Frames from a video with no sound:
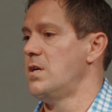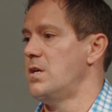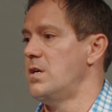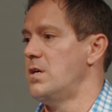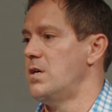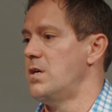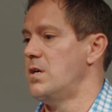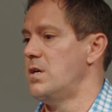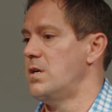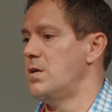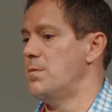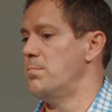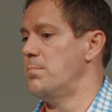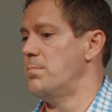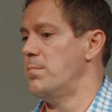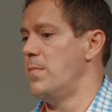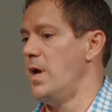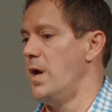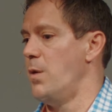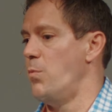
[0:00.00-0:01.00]

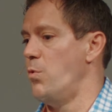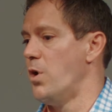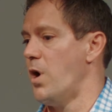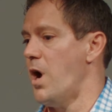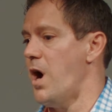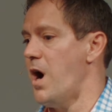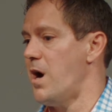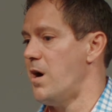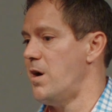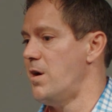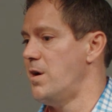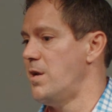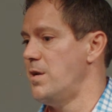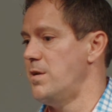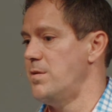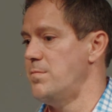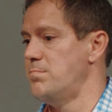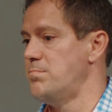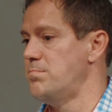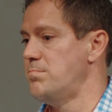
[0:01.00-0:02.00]
and we're
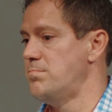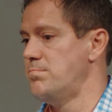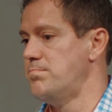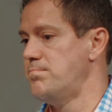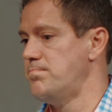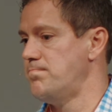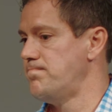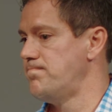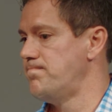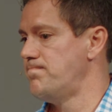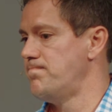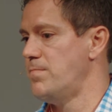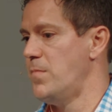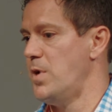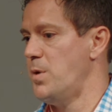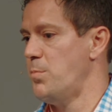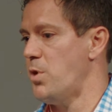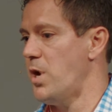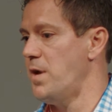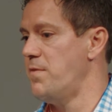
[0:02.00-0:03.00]
hiring
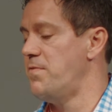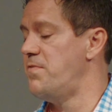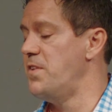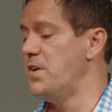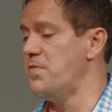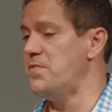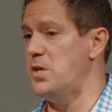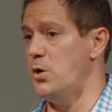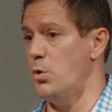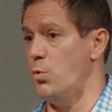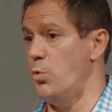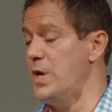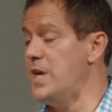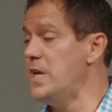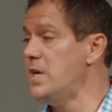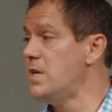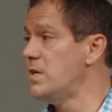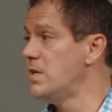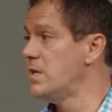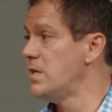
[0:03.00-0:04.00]
probably 50 a
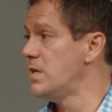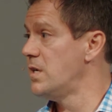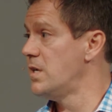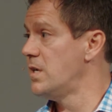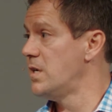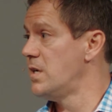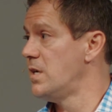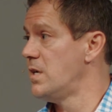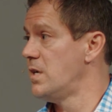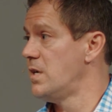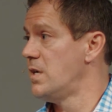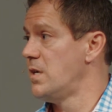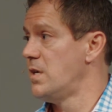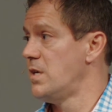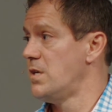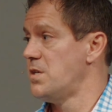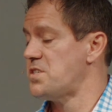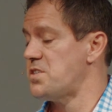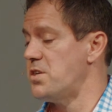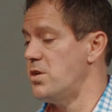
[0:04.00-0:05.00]
week.
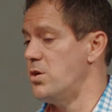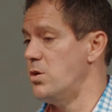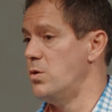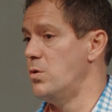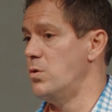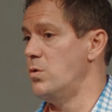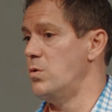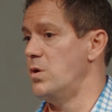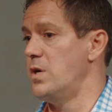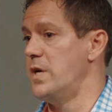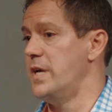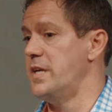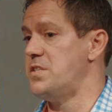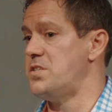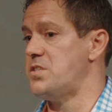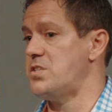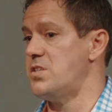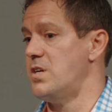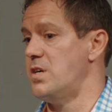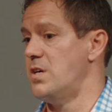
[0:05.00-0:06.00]
So it's